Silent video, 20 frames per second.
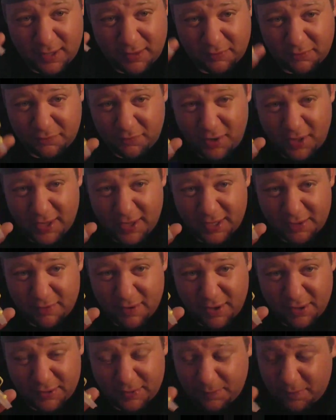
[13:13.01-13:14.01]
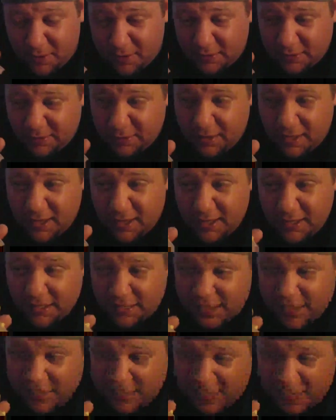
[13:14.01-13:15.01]
I was flying it around the parking lot,
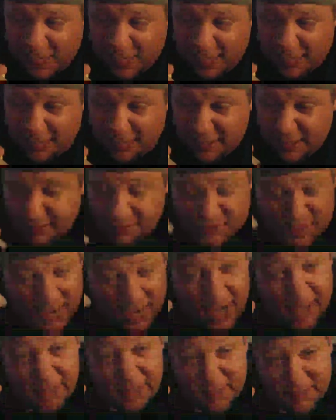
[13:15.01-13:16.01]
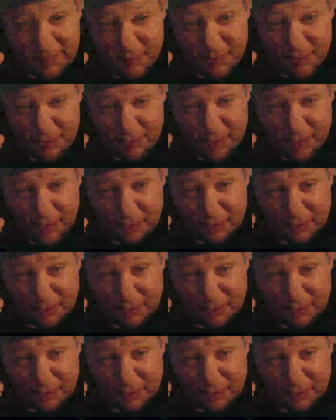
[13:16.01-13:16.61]
and it was handling very well.